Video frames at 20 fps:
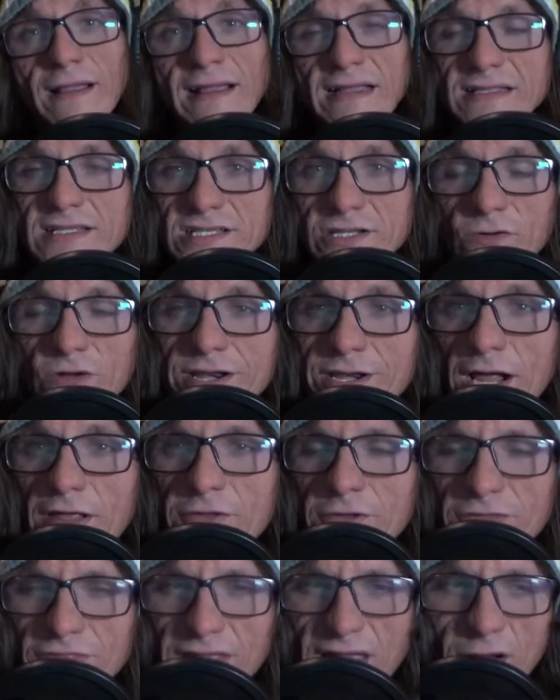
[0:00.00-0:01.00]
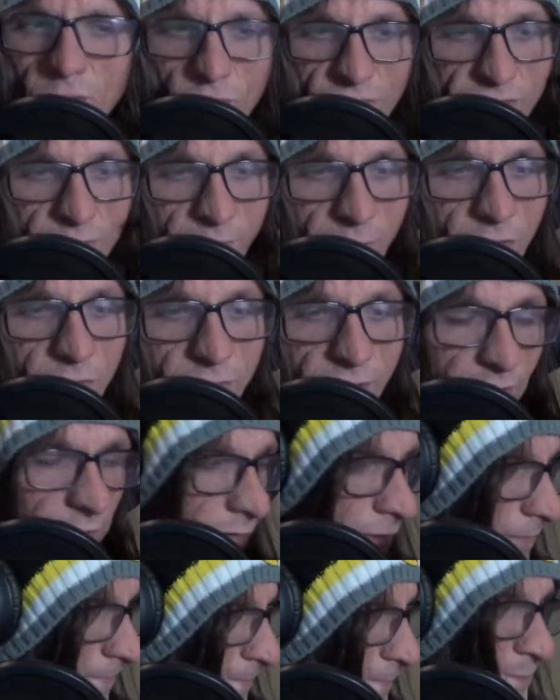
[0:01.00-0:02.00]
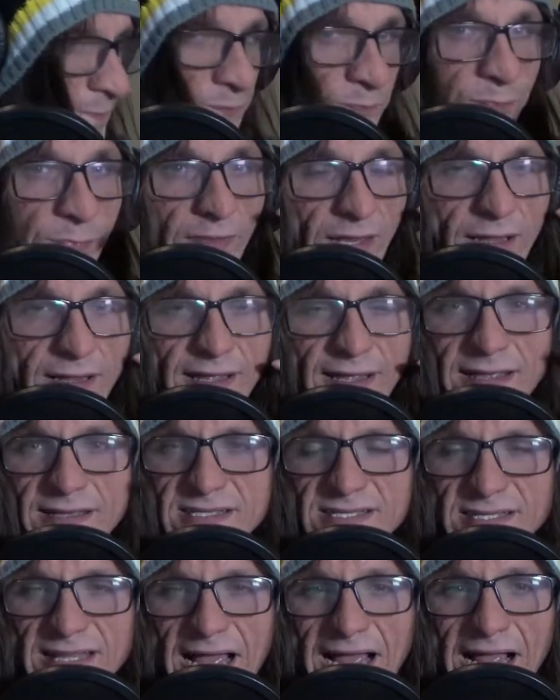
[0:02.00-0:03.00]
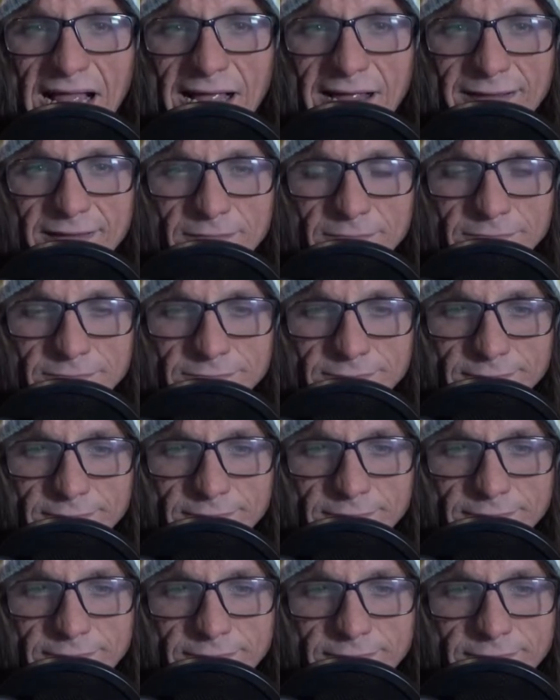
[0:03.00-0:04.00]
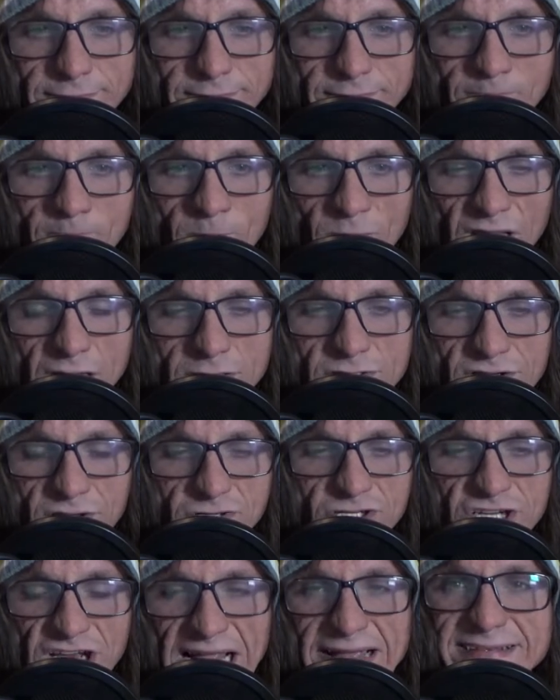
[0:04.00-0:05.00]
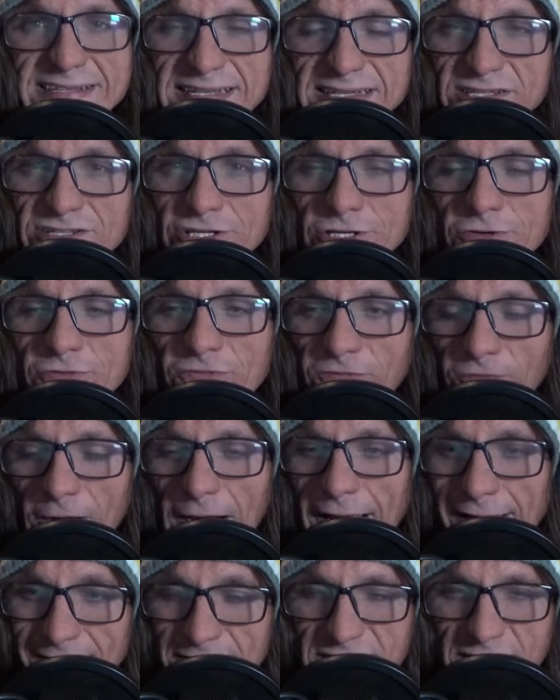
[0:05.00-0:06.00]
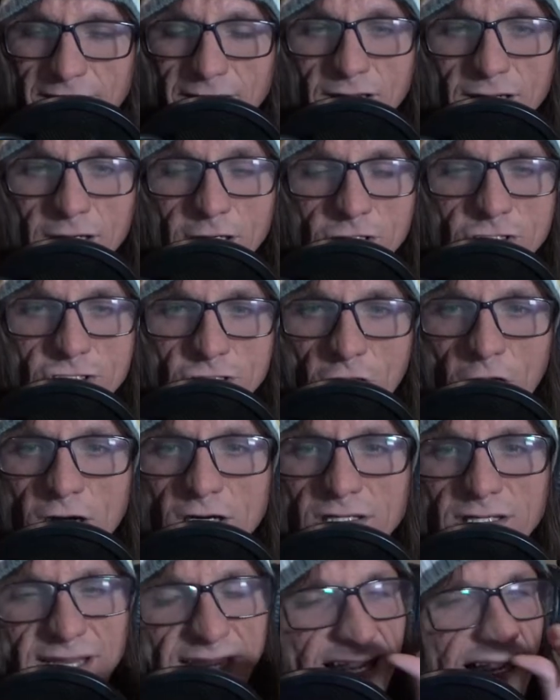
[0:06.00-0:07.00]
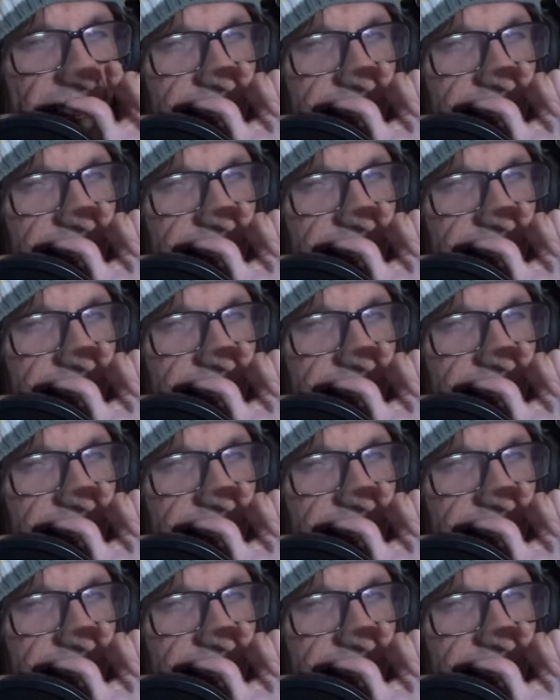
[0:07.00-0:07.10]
and so another thing with mona is that so she has these two friends charlie